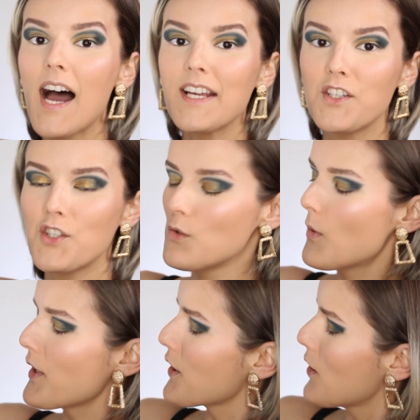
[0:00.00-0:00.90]
I do
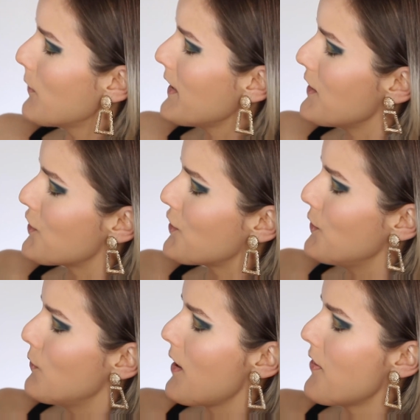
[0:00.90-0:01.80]
want to go
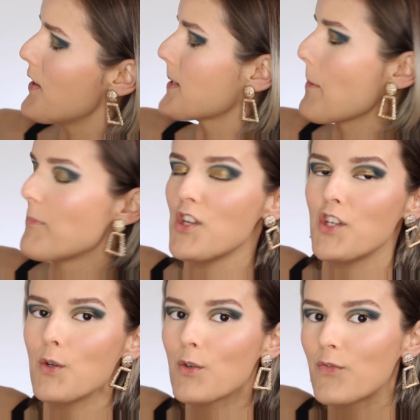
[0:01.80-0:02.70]
into this
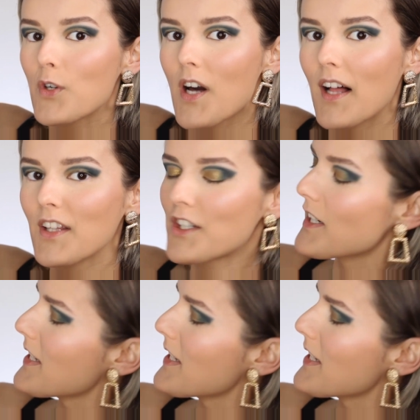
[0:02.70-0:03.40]
beautiful color.